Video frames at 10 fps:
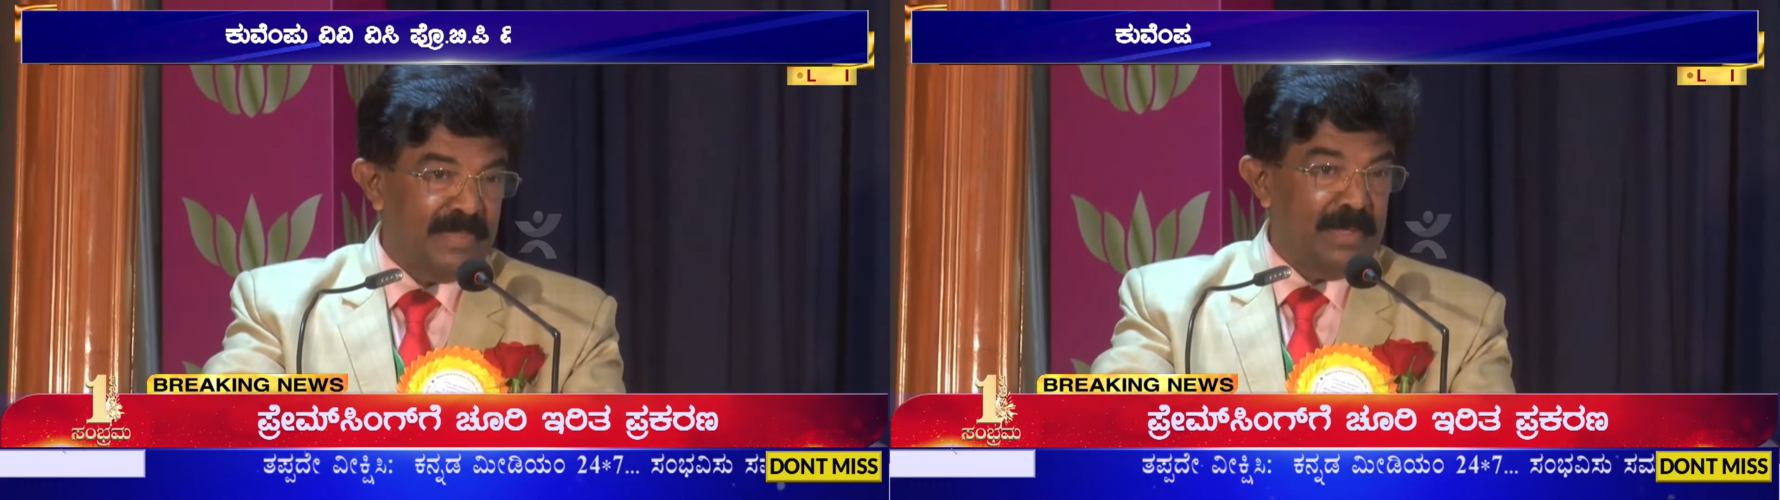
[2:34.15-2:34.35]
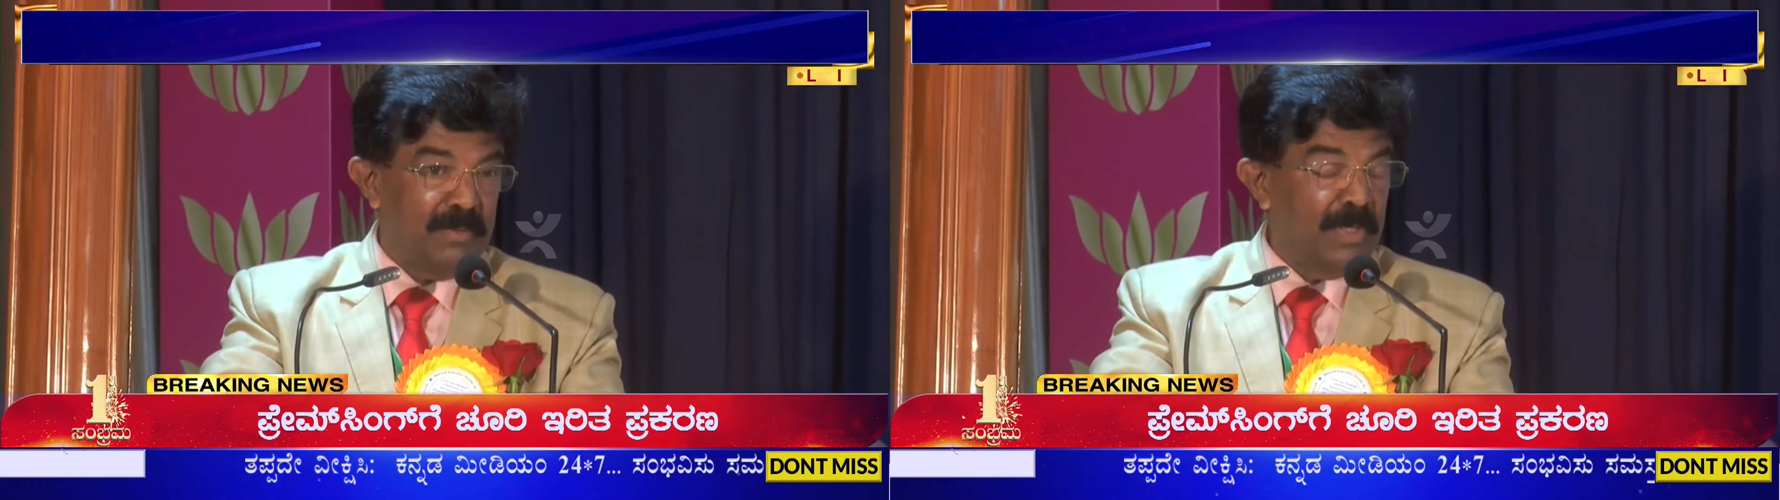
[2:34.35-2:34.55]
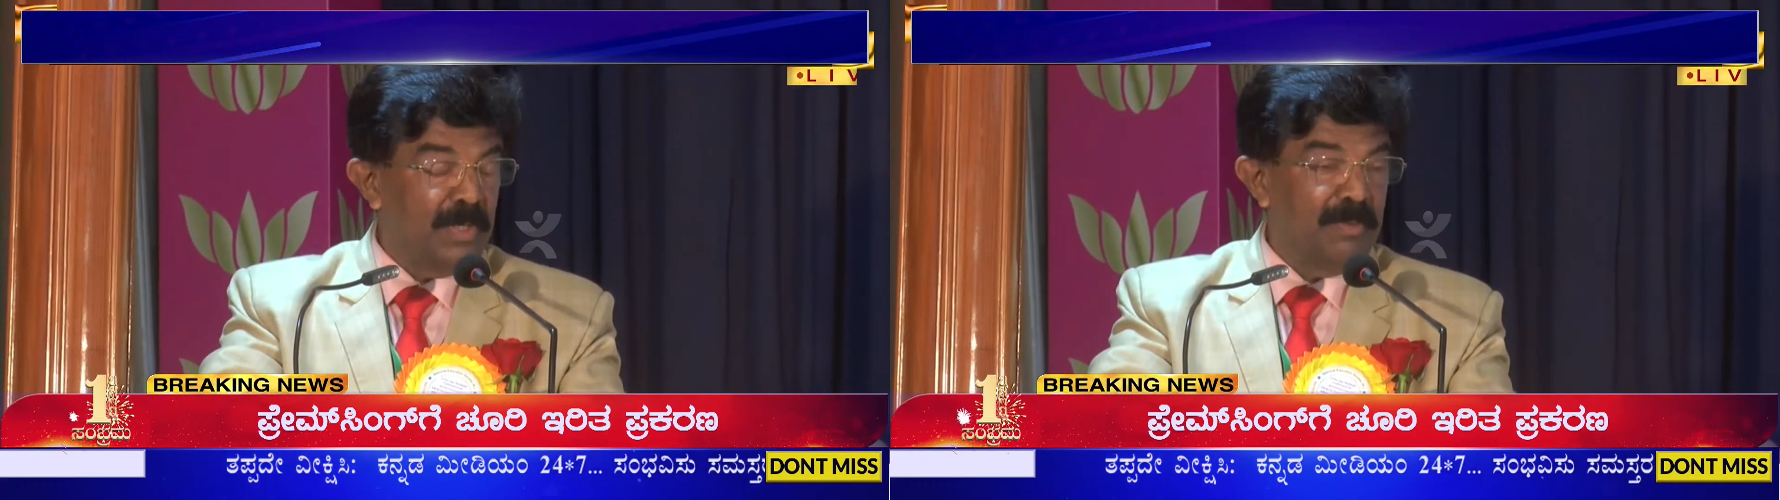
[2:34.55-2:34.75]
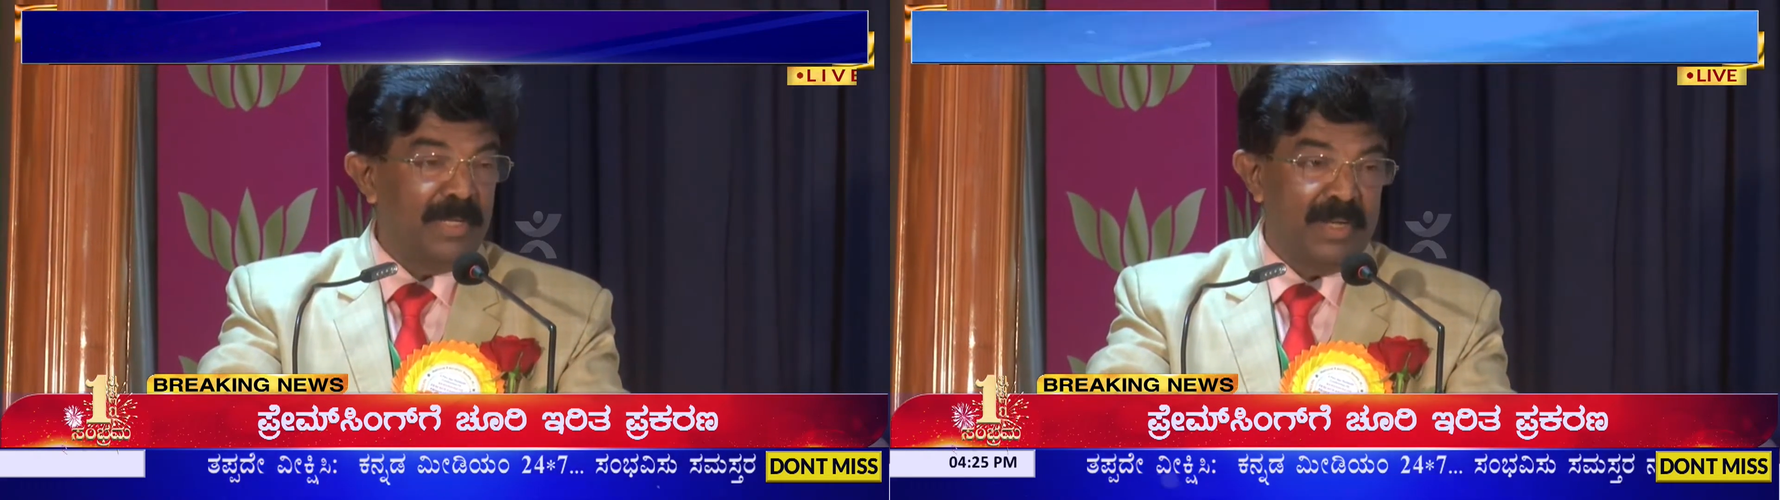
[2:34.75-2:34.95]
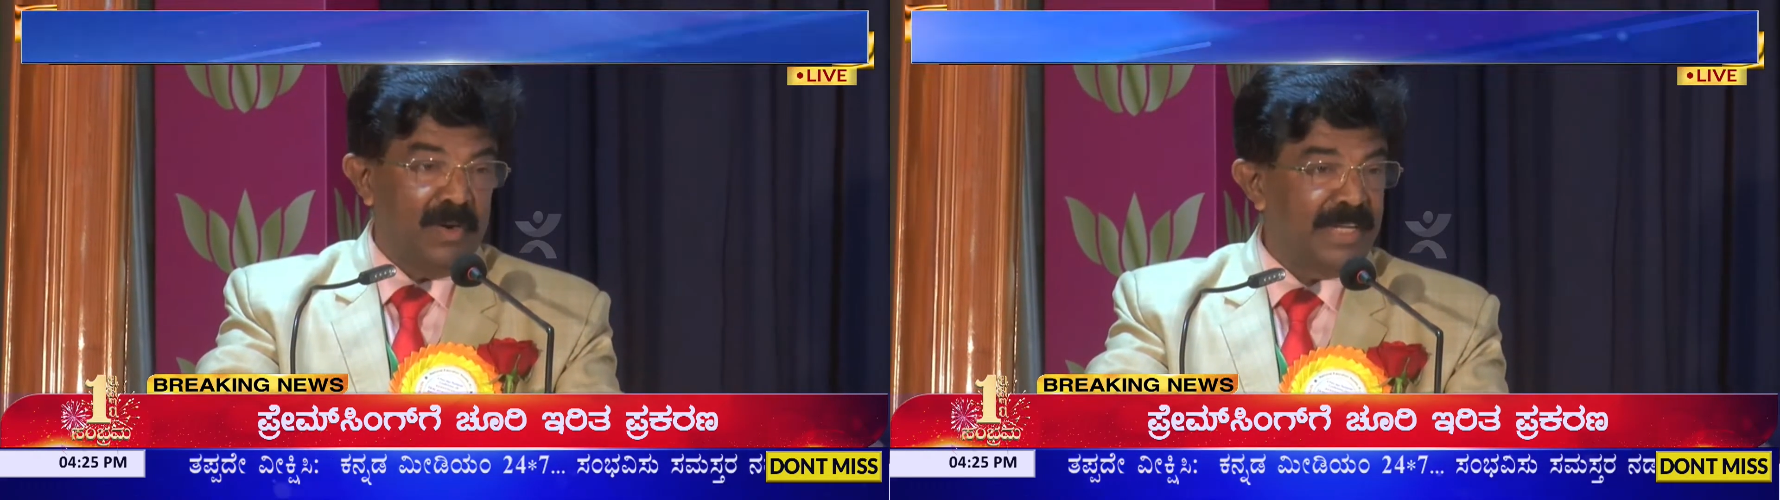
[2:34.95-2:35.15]
They want to
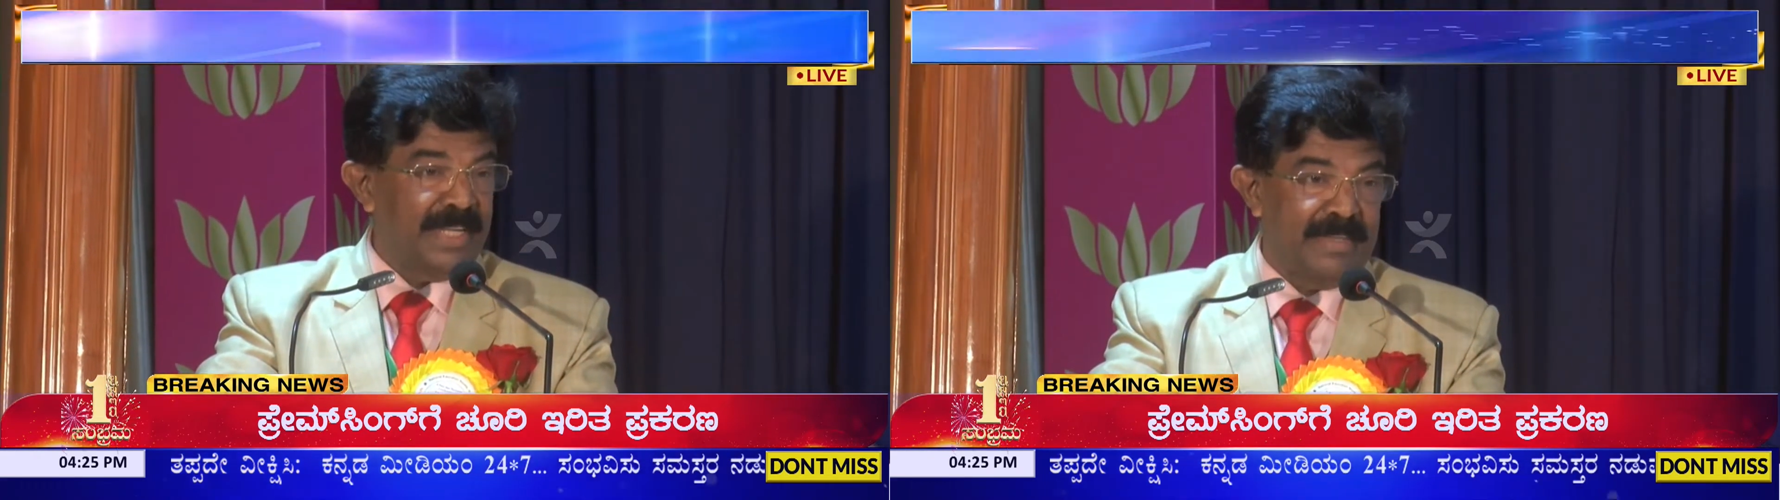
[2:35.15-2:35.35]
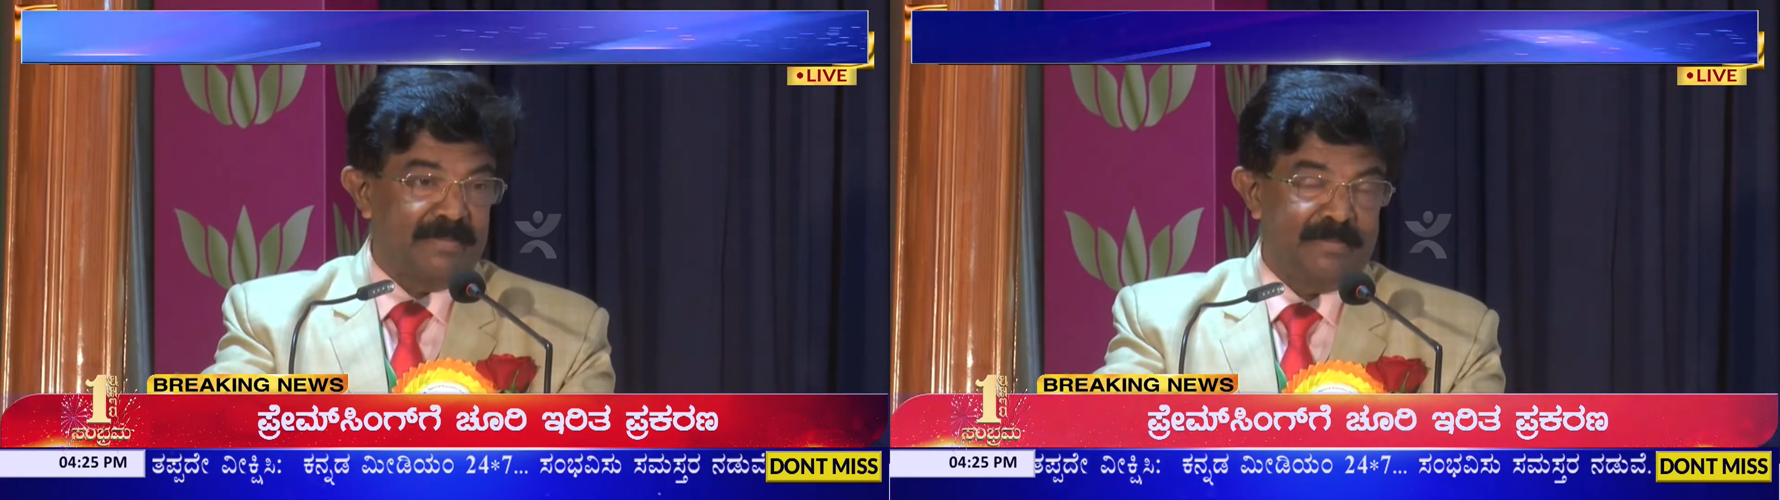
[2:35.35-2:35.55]
be naughty.